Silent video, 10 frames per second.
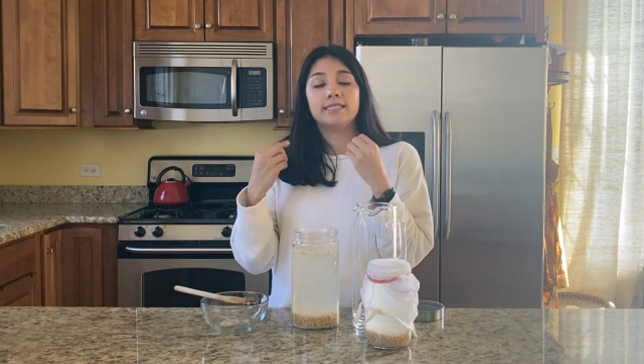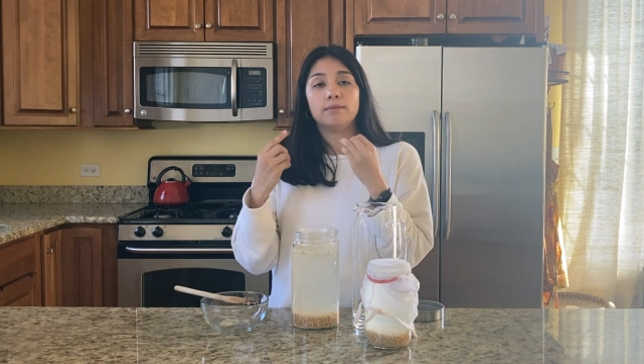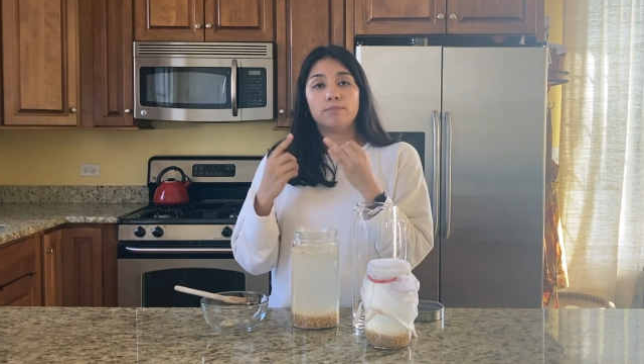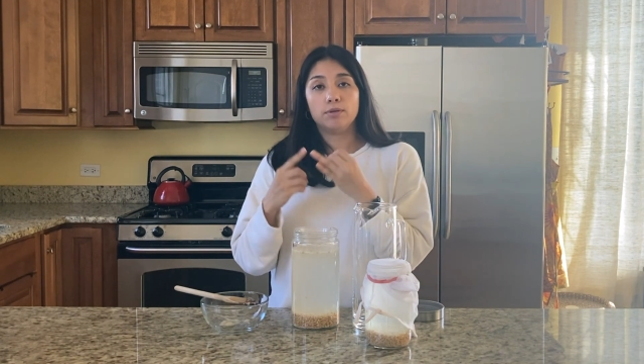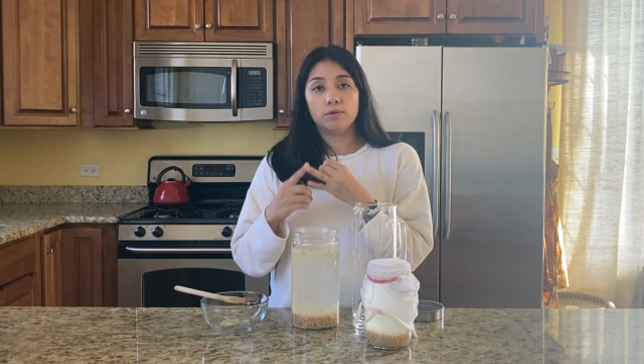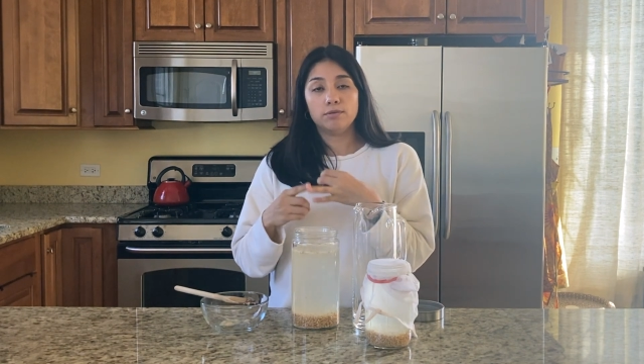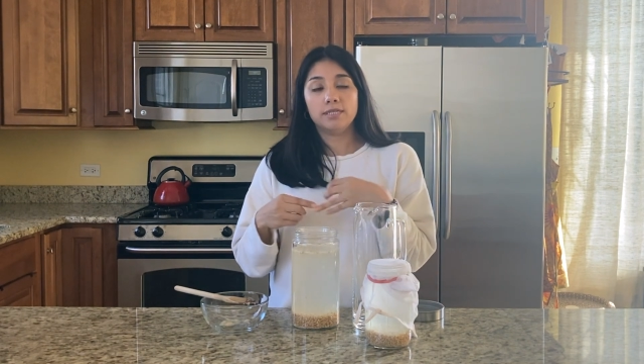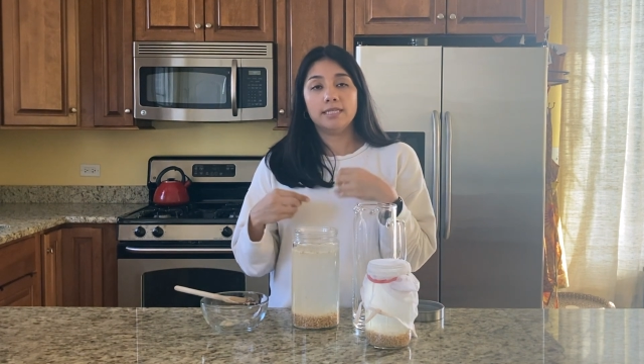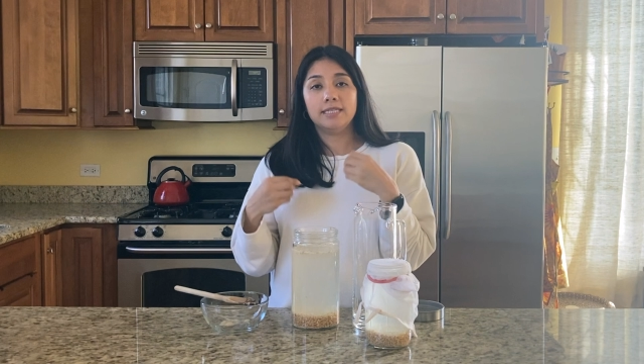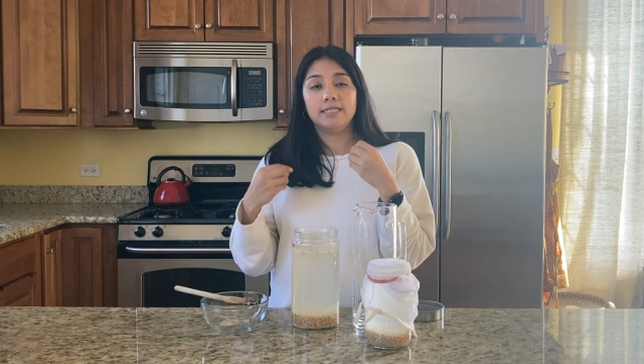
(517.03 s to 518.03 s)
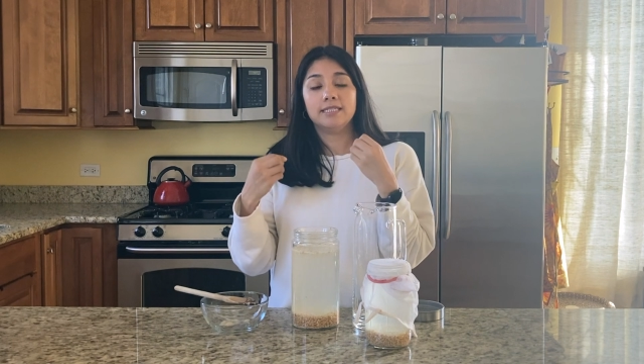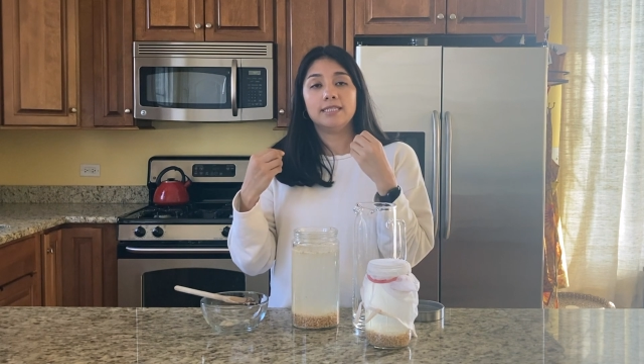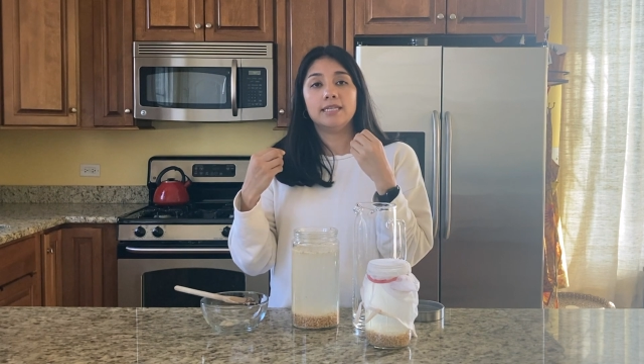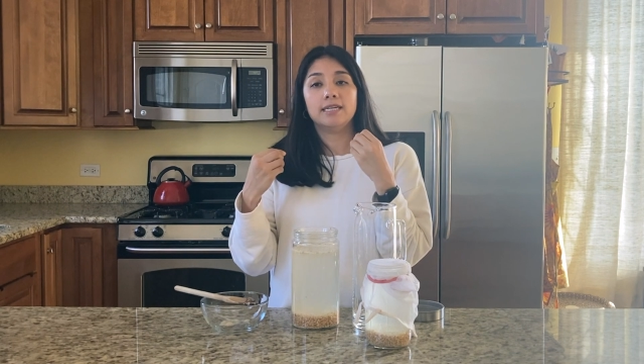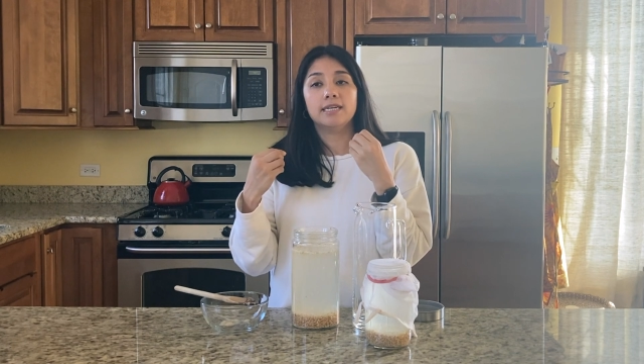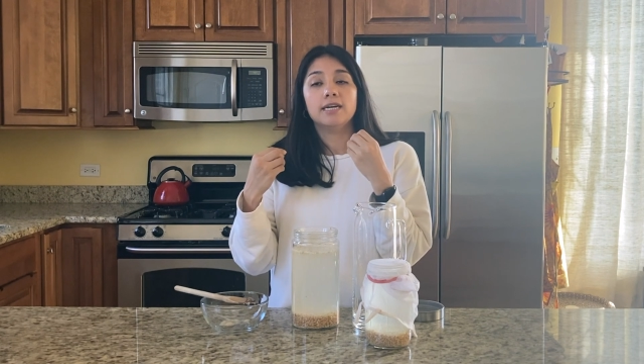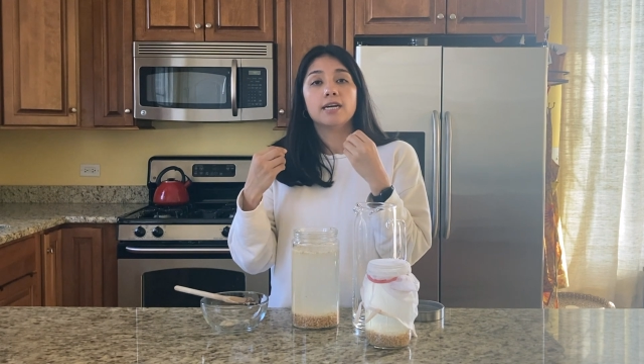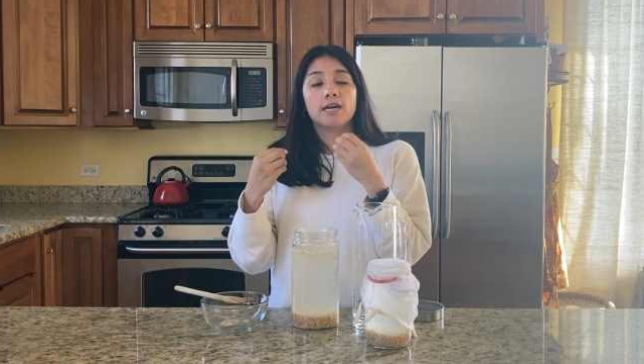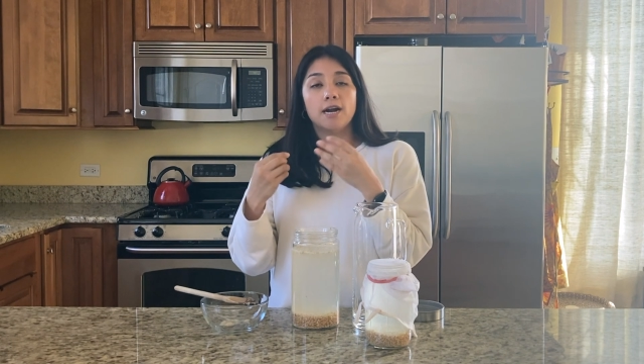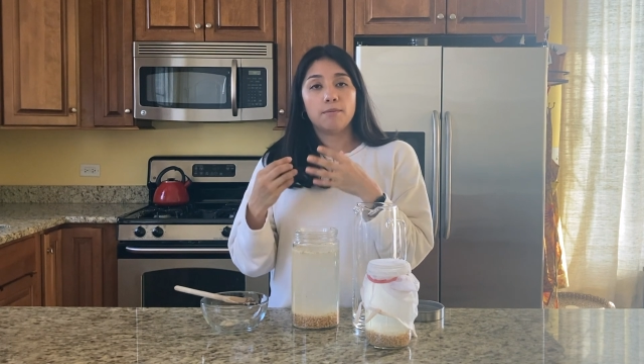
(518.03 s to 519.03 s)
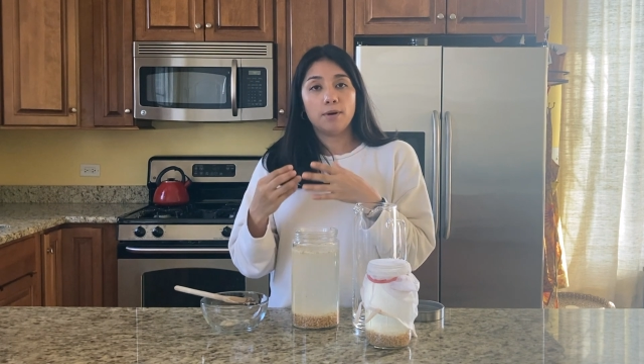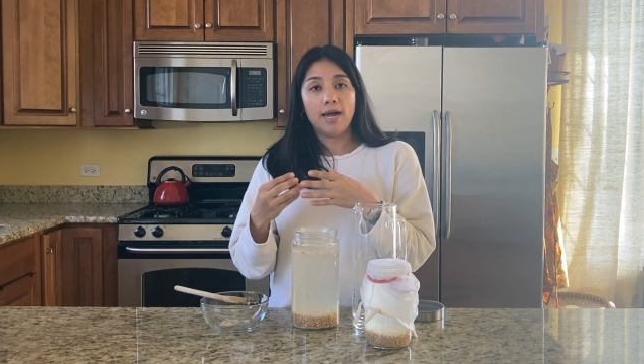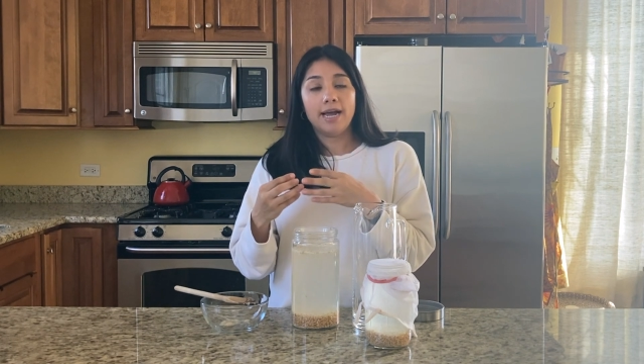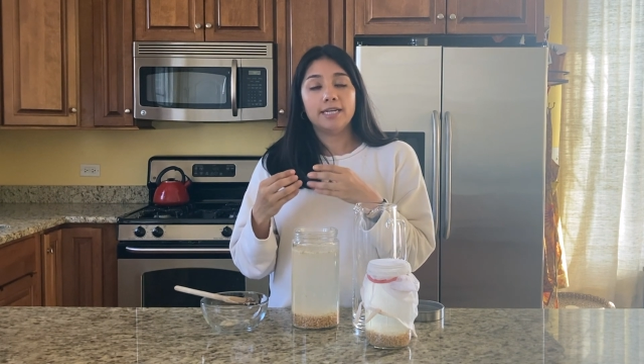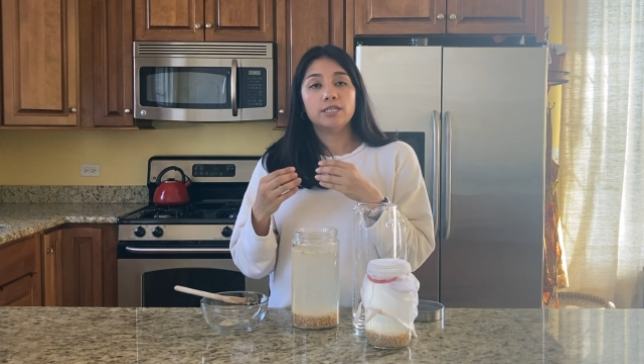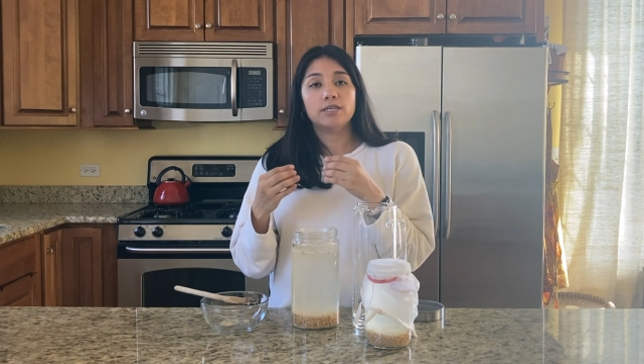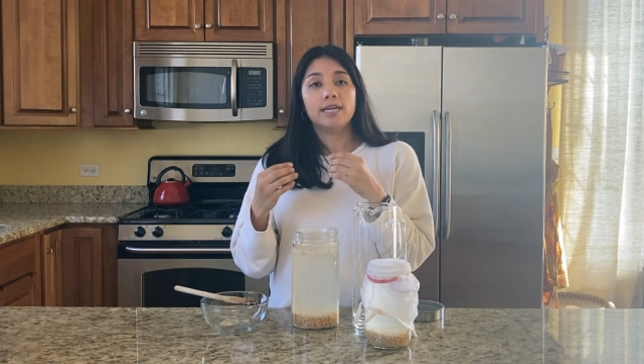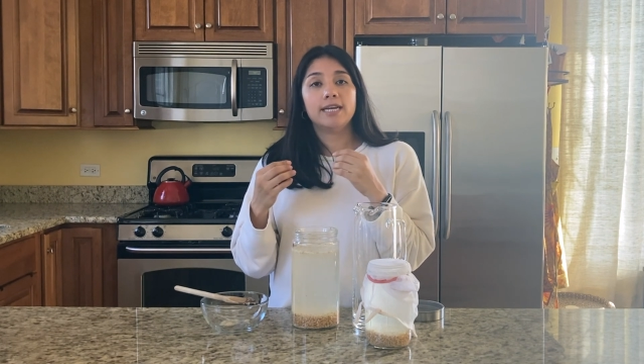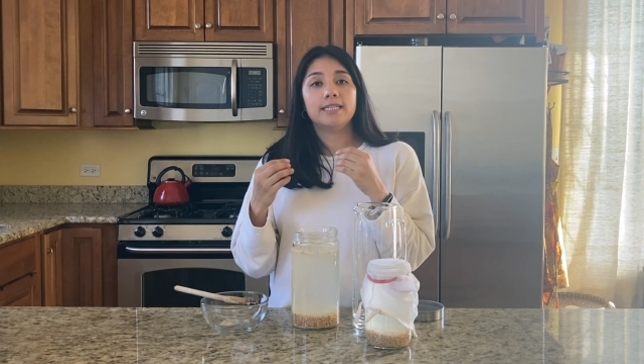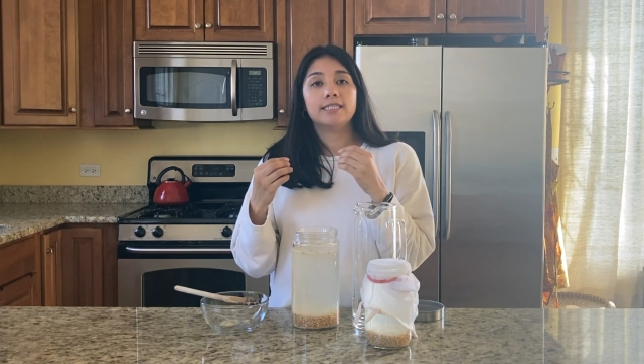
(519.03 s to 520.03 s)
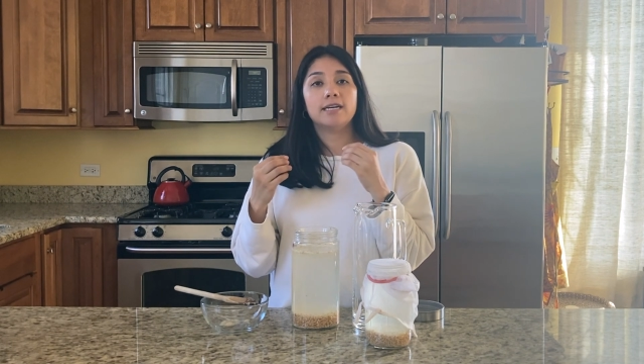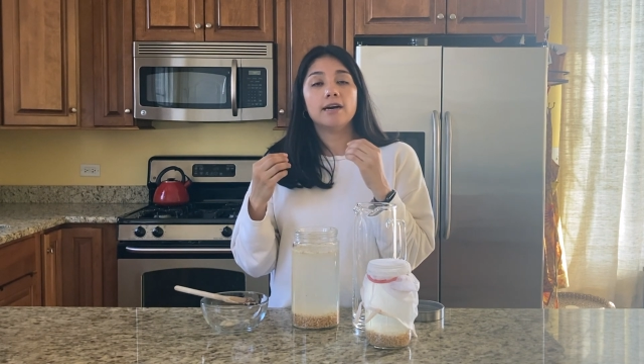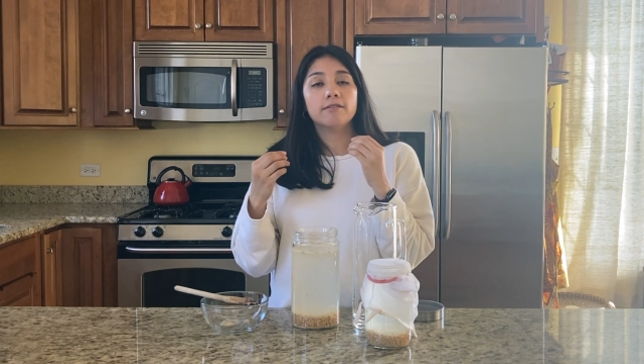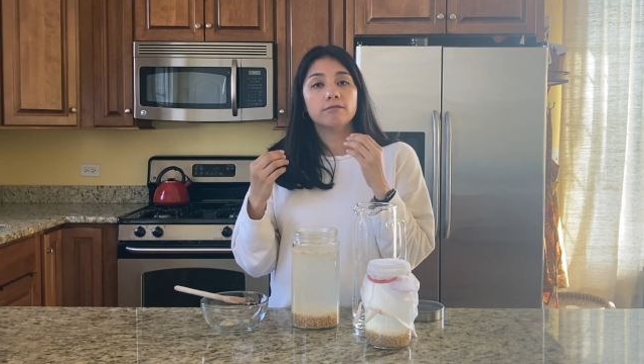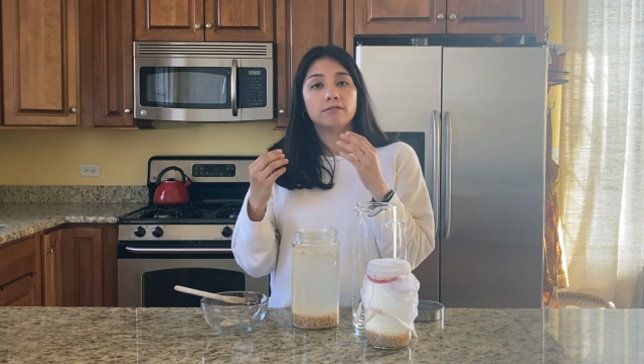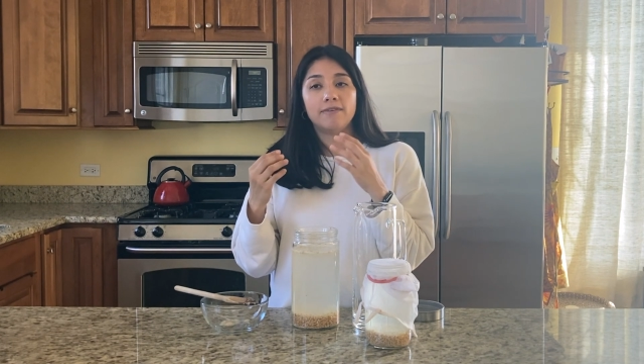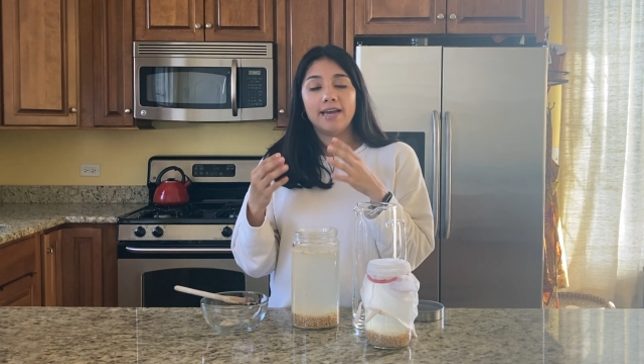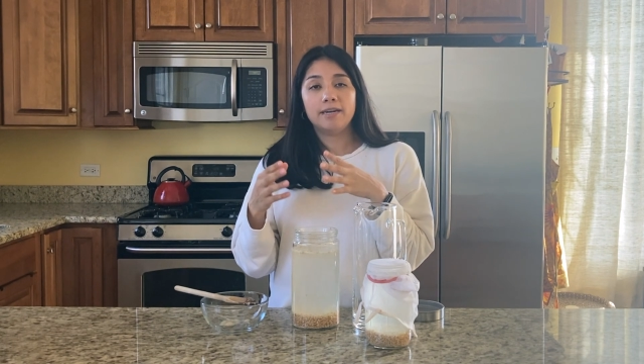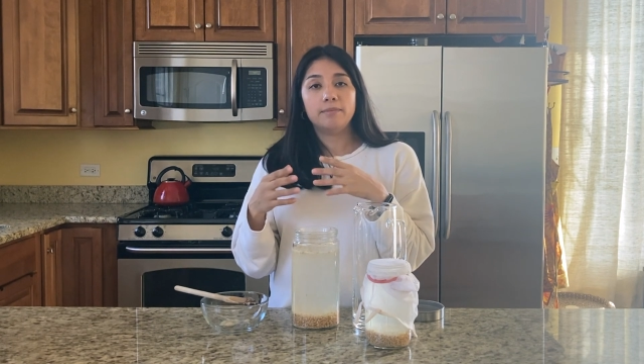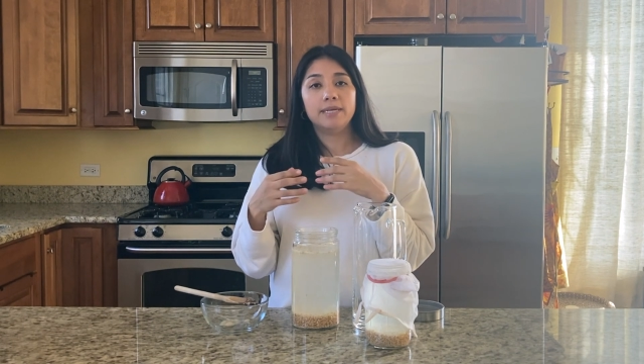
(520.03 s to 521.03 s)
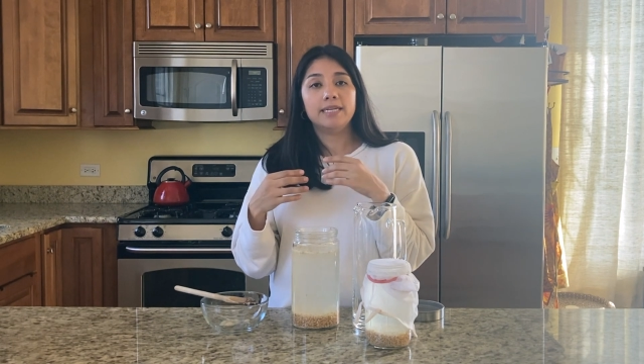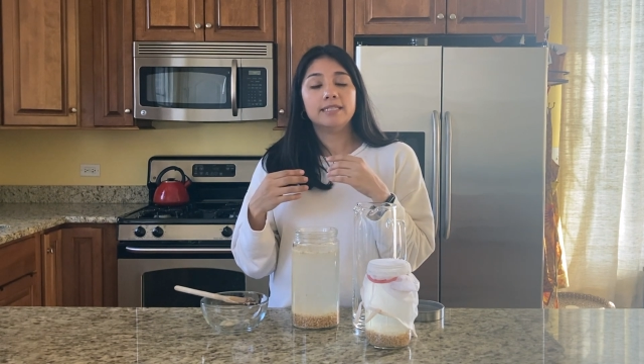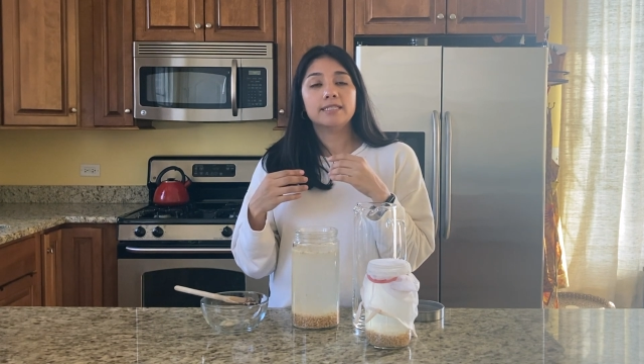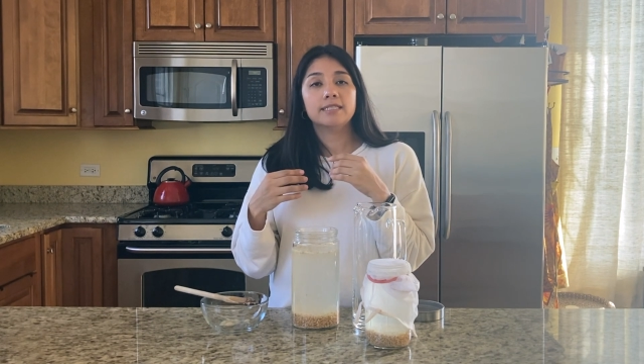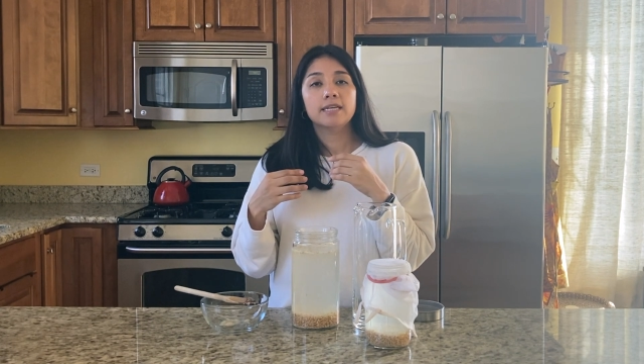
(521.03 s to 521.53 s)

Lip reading: the proteins, the carbohydrates, all those vitamins,